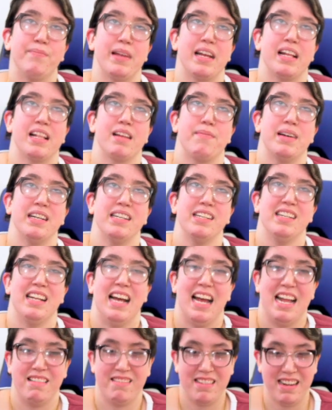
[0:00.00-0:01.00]
Bailey Button?
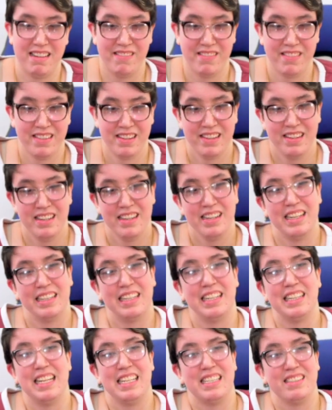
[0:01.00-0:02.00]
I don't know. I
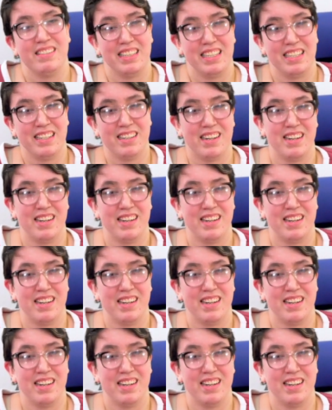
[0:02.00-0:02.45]
think that's what they're